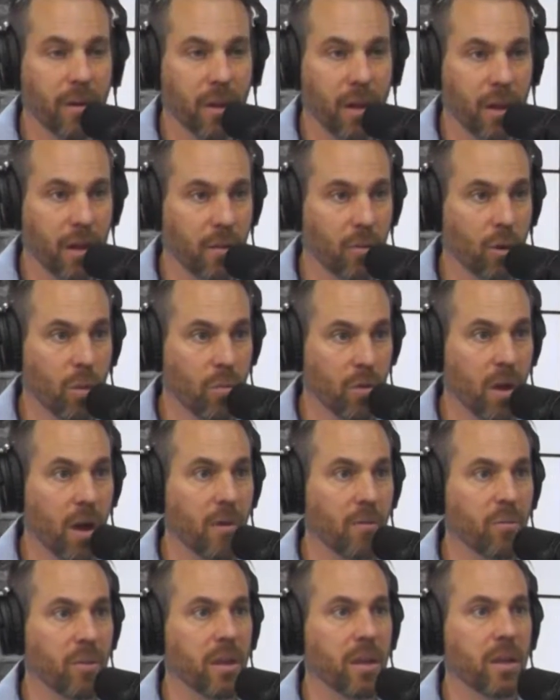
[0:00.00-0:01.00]
getting ripped
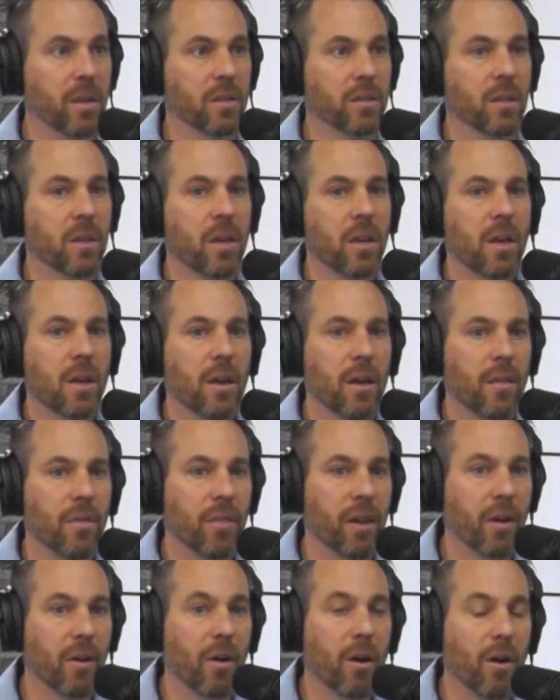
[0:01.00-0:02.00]
off, because
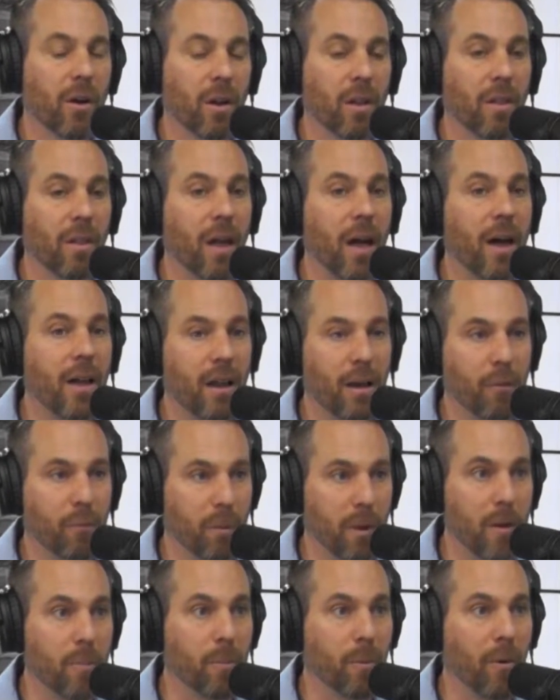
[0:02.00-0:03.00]
there are a lot of
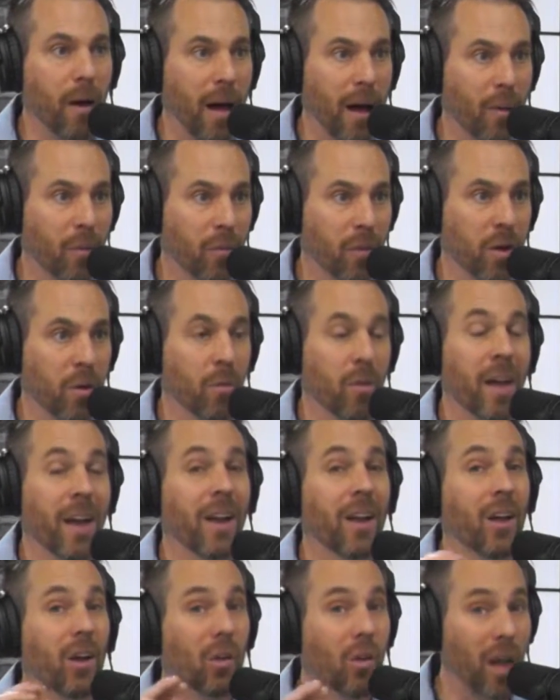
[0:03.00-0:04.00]
people out there
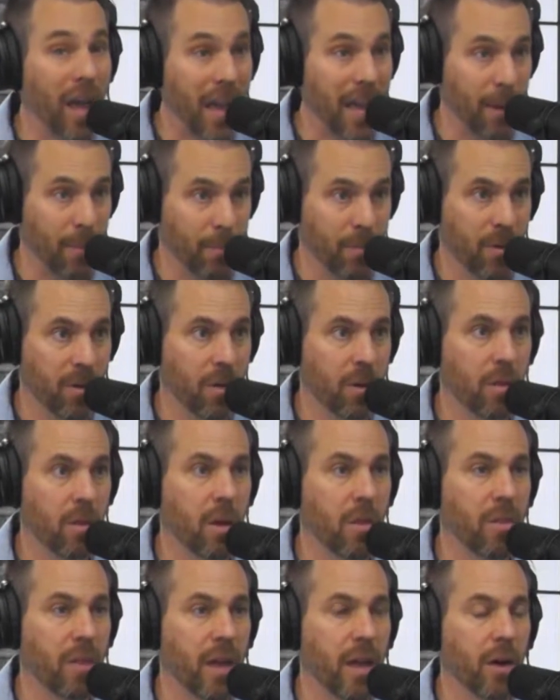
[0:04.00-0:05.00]
that claim
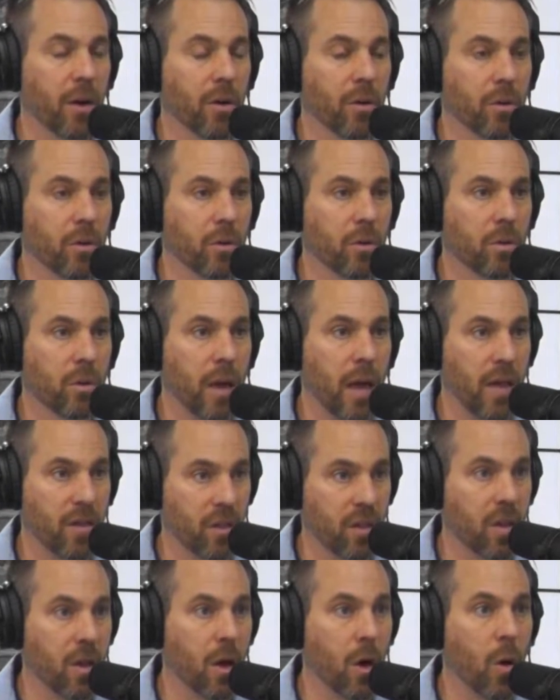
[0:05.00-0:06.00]
that they are
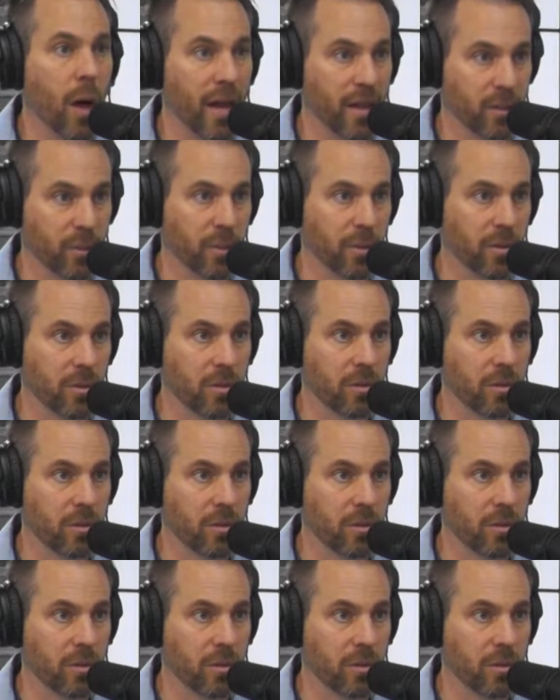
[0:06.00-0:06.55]
SEO experts.